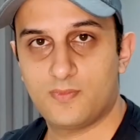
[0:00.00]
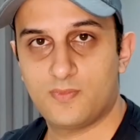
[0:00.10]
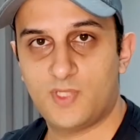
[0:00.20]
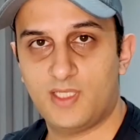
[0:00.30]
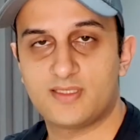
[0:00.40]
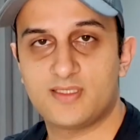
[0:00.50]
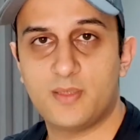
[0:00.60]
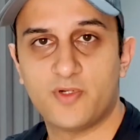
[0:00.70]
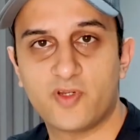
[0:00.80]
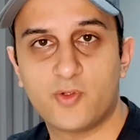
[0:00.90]
At the time
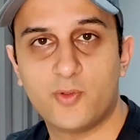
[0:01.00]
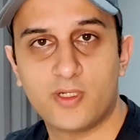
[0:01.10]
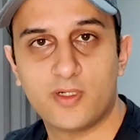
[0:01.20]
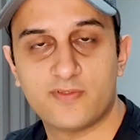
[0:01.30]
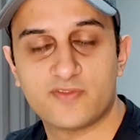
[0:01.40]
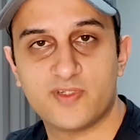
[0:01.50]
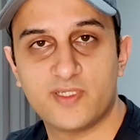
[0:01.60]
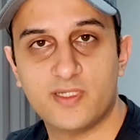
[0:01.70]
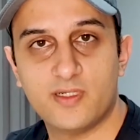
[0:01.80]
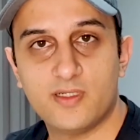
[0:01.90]
of recording of this
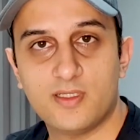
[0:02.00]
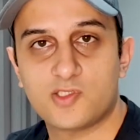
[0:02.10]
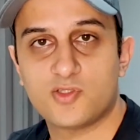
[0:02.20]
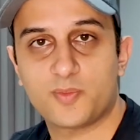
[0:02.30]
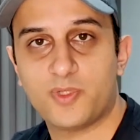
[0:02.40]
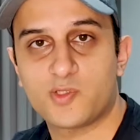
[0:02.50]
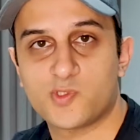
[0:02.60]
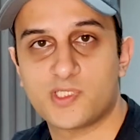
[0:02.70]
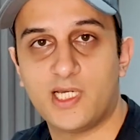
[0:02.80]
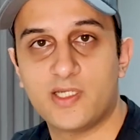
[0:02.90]
video, the stock price
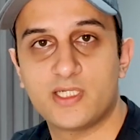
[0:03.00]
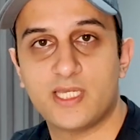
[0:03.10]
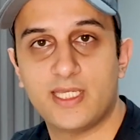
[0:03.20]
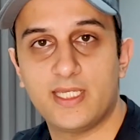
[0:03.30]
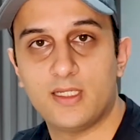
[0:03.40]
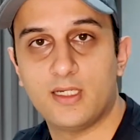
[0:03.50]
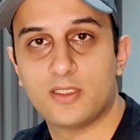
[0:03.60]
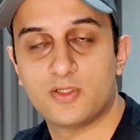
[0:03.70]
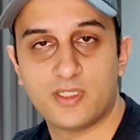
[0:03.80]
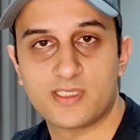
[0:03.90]
was
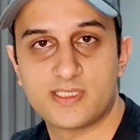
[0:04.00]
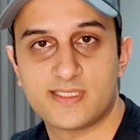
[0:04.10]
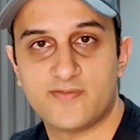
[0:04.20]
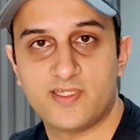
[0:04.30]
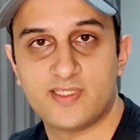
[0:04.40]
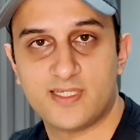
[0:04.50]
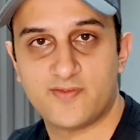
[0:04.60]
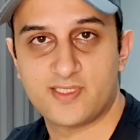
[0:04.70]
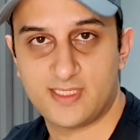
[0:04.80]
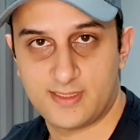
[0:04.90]

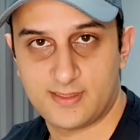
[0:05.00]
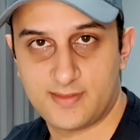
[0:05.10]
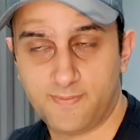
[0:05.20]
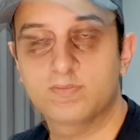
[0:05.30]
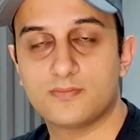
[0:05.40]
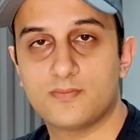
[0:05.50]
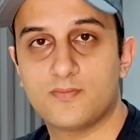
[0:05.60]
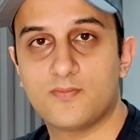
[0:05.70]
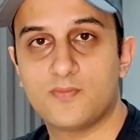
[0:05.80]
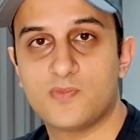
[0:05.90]
$189.77.
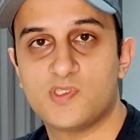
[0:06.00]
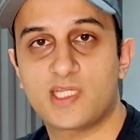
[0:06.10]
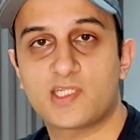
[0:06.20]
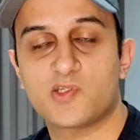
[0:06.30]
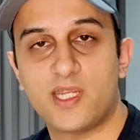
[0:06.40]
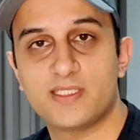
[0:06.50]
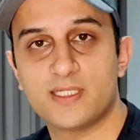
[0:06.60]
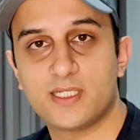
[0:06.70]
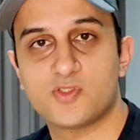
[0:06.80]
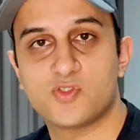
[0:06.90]
Zacks
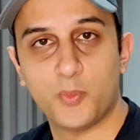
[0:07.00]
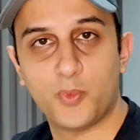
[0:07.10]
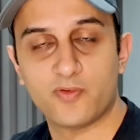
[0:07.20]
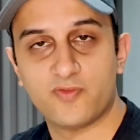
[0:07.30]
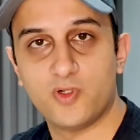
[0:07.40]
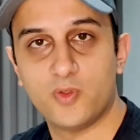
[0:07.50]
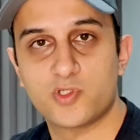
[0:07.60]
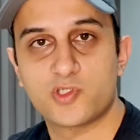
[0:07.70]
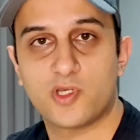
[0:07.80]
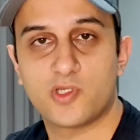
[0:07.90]
rating is 2.4, which
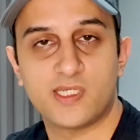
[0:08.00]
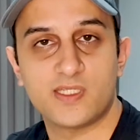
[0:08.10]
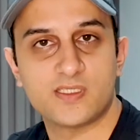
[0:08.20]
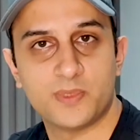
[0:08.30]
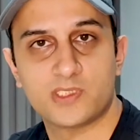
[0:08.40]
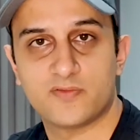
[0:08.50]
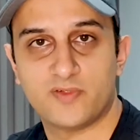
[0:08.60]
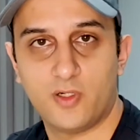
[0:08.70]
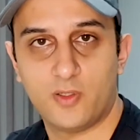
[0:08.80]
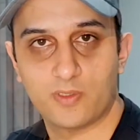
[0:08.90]
shows sentiment of a
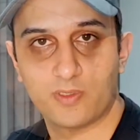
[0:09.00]
hold.